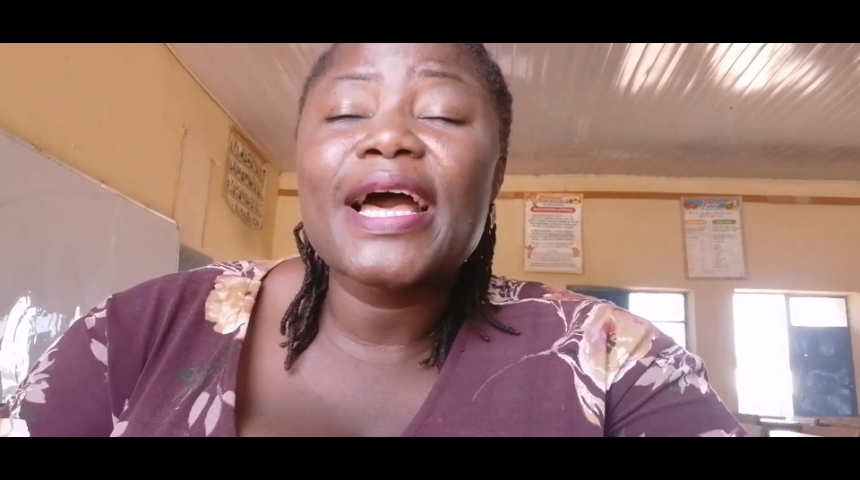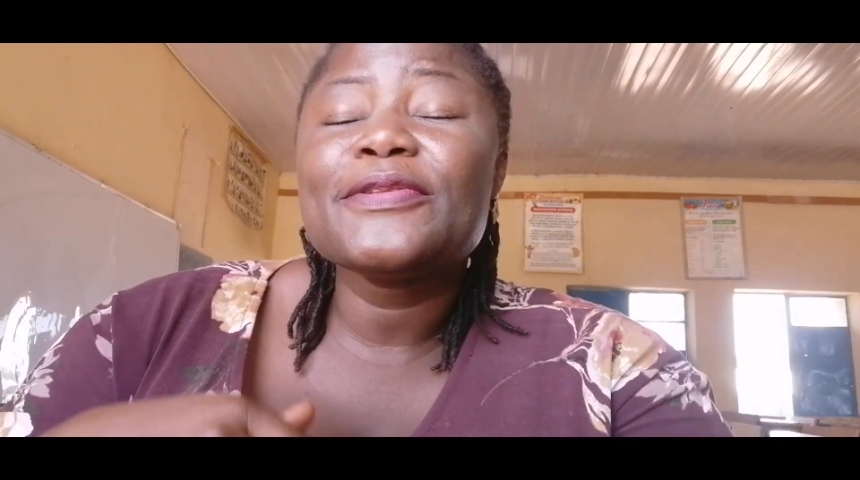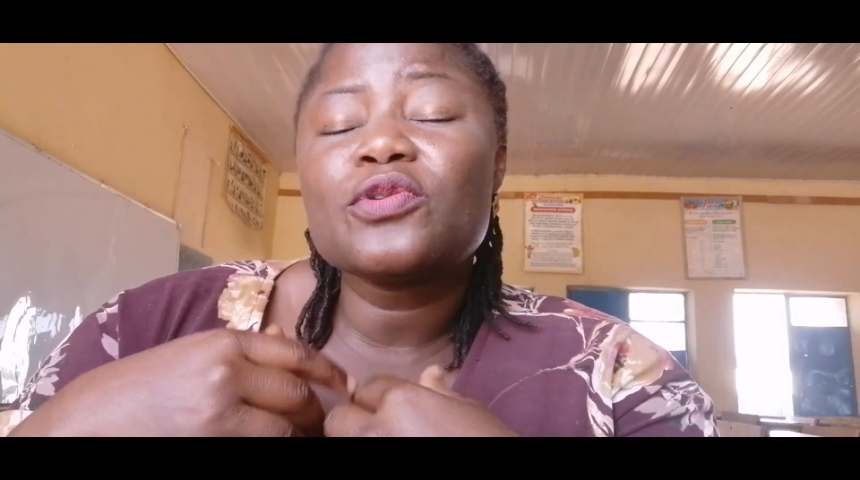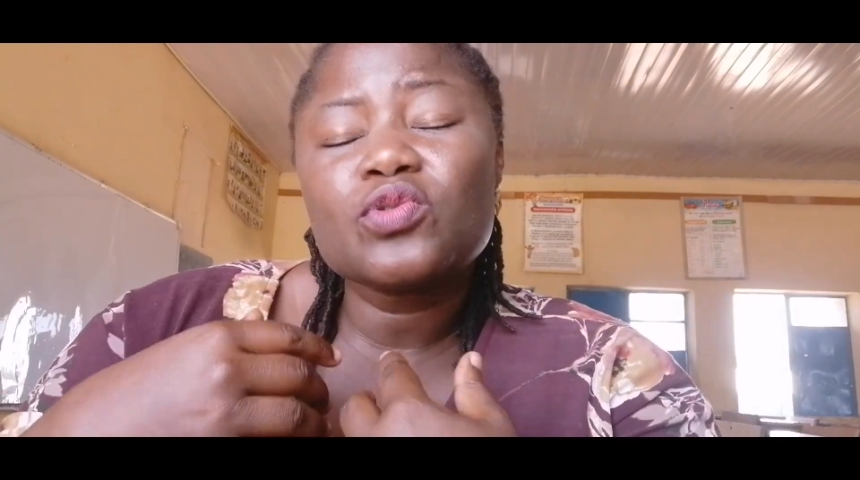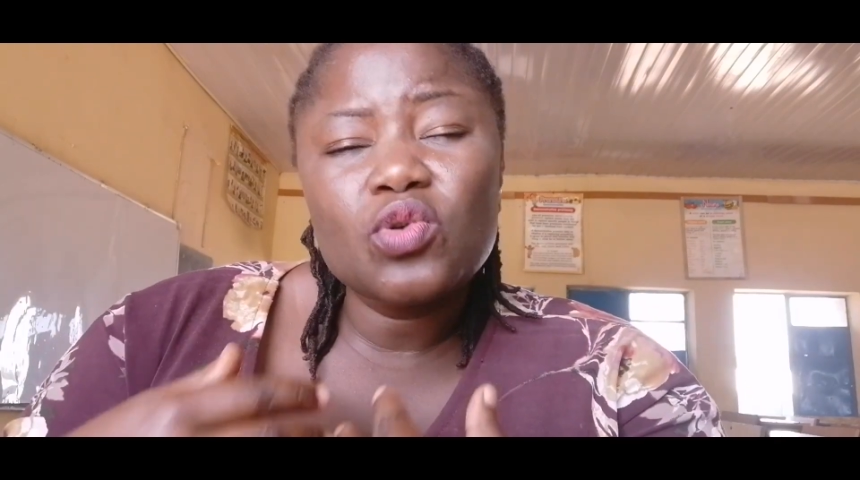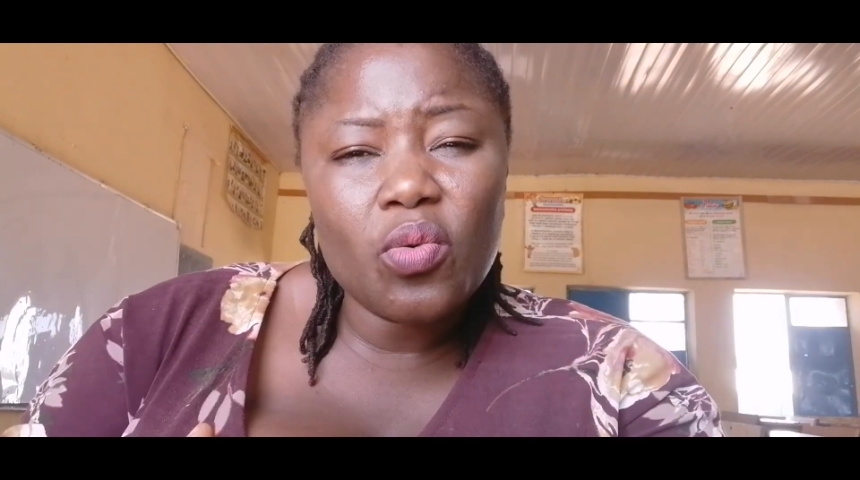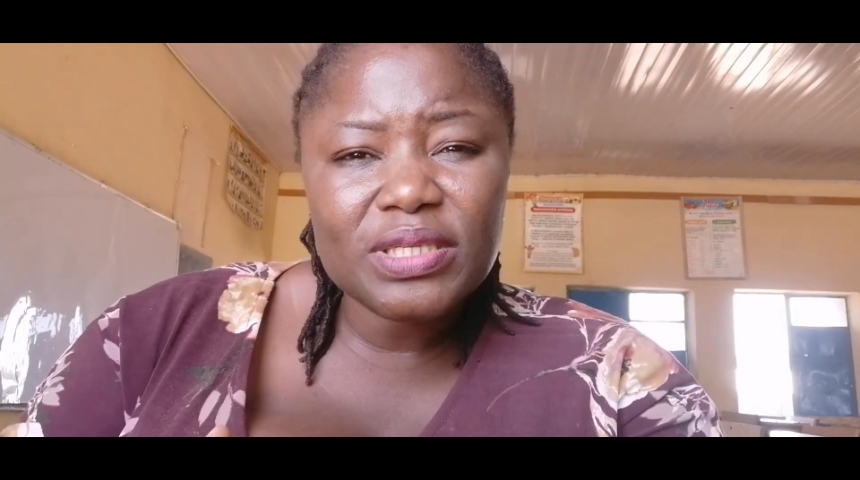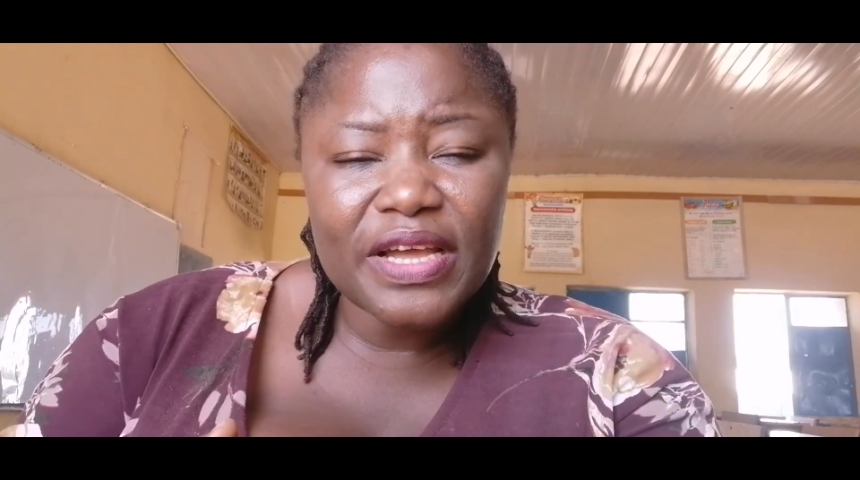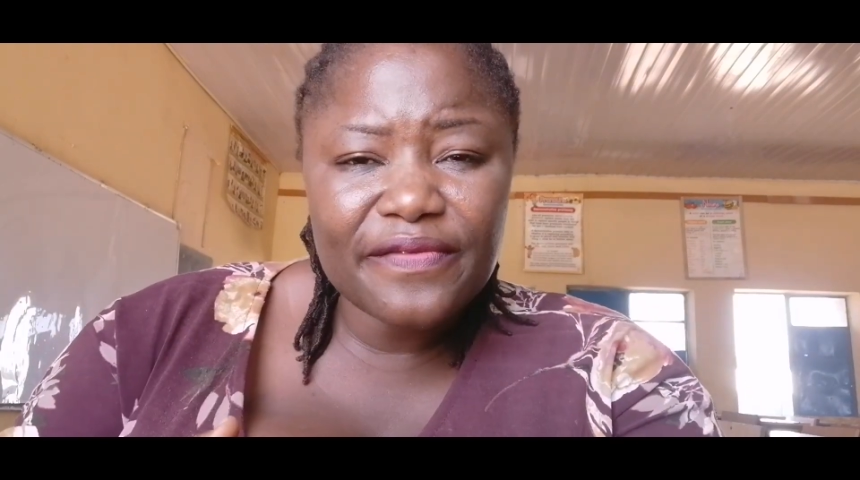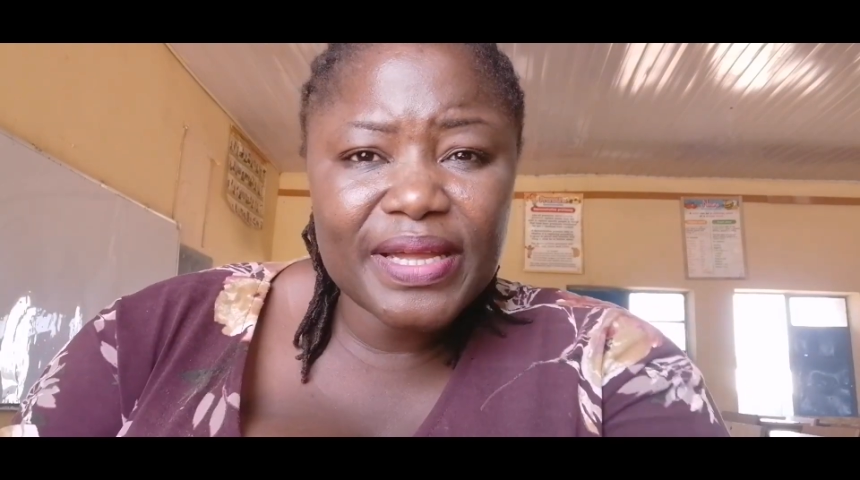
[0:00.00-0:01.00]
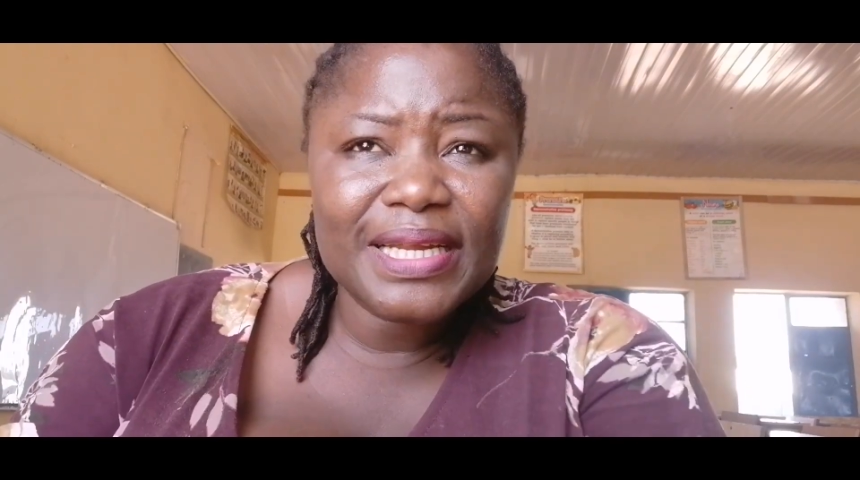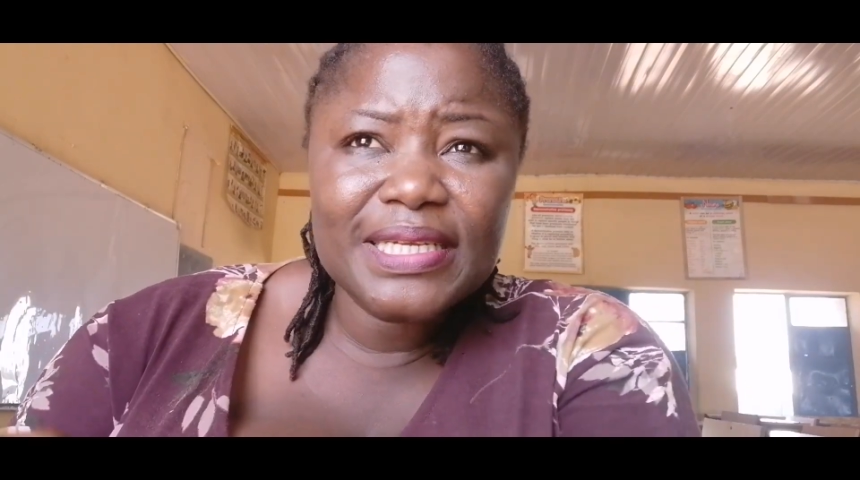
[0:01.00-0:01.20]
I don't know what African